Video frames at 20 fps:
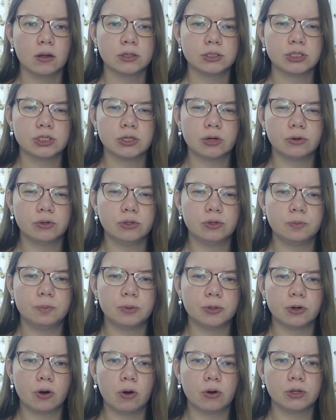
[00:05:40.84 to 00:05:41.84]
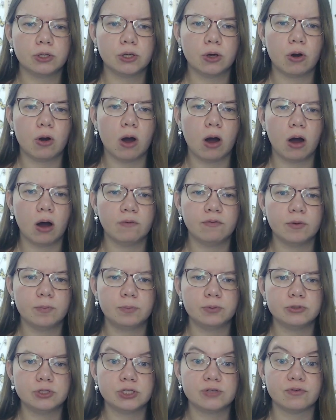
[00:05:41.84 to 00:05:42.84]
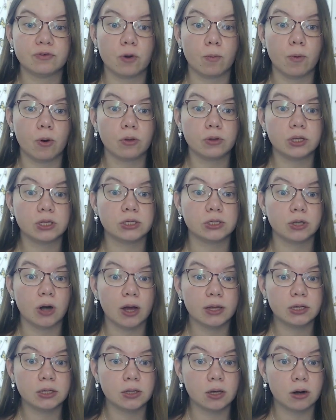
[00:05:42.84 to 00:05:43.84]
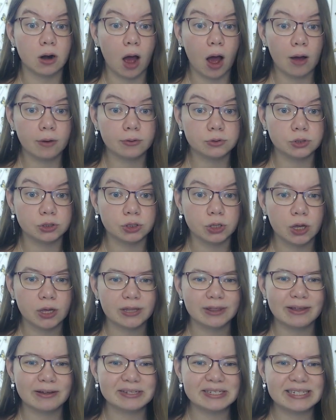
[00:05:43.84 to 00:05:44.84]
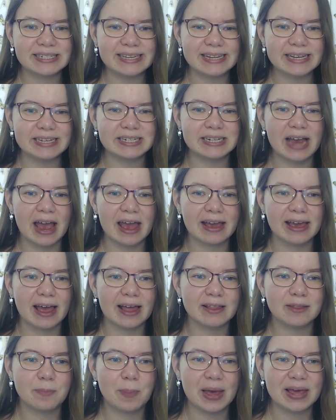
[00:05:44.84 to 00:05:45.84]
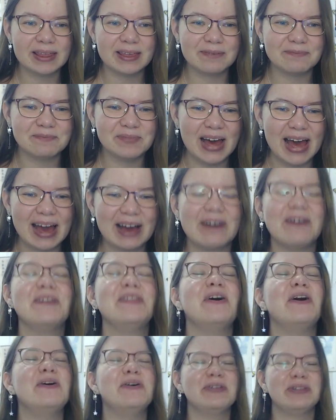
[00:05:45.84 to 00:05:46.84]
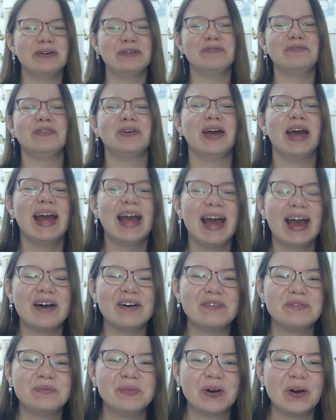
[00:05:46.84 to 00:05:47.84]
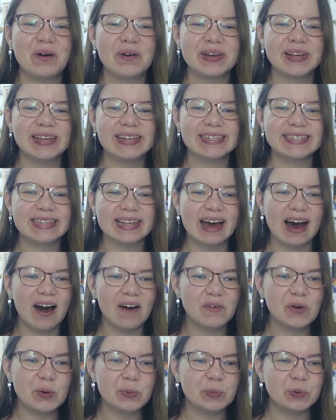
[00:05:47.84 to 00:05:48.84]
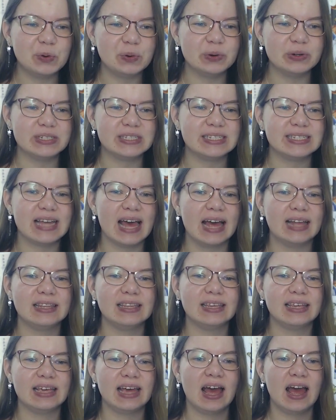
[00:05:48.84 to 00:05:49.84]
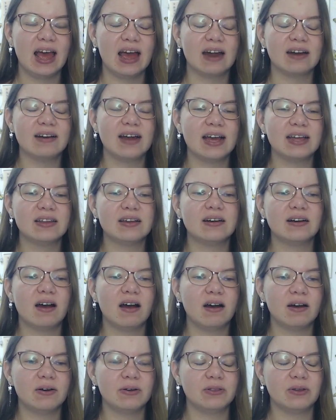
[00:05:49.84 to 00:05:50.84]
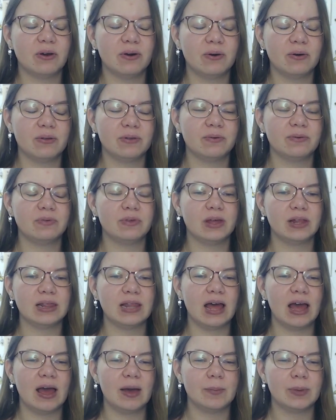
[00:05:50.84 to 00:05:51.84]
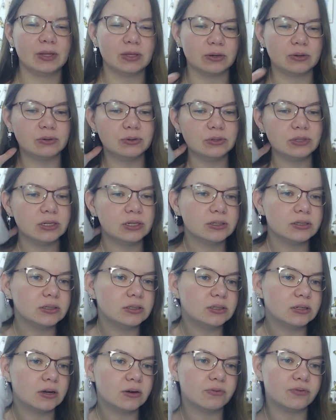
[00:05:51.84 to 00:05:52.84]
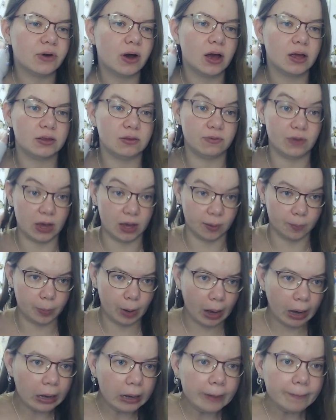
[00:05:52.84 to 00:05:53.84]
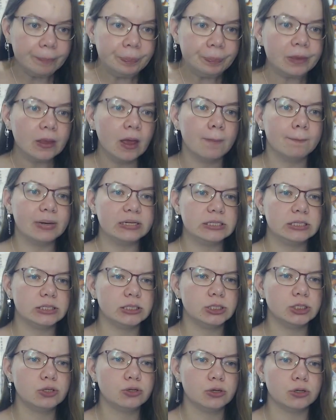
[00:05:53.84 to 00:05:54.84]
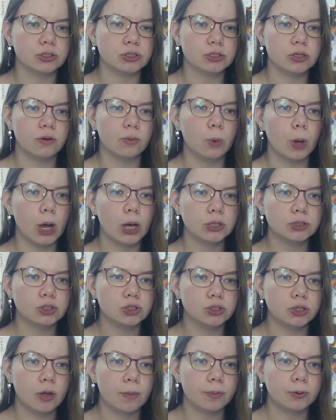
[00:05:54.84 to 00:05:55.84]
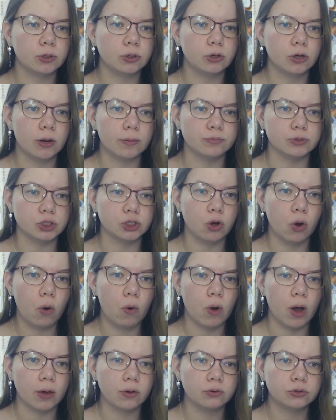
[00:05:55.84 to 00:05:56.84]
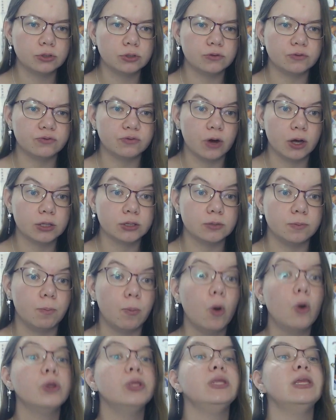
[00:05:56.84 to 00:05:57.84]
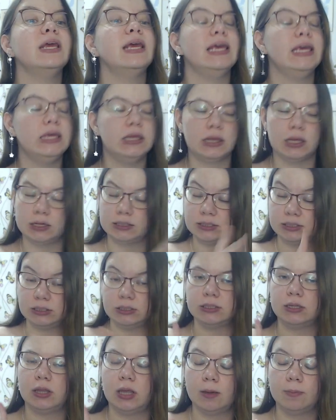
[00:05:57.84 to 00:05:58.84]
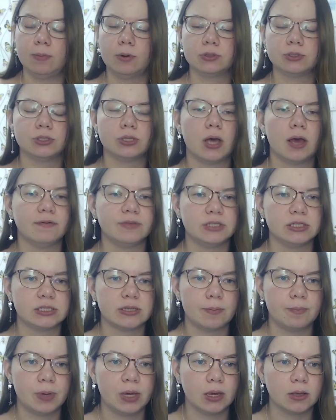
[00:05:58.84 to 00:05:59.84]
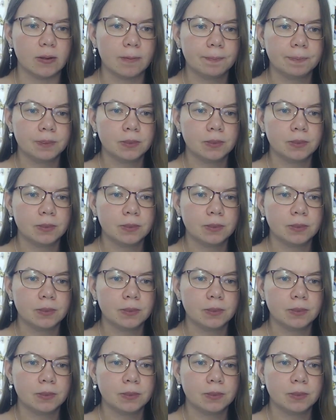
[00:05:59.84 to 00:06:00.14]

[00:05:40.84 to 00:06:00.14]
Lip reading: So you broke your hover boots from all that running around? Don't snitch, I can't pay them back. Oh no, Luffy broke his hover boots and he ran around all of the lab and couldn't find Vegapunk. But seriously, where did Apple Grumps go? I couldn't find Bonnie either. See, they both have disappeared.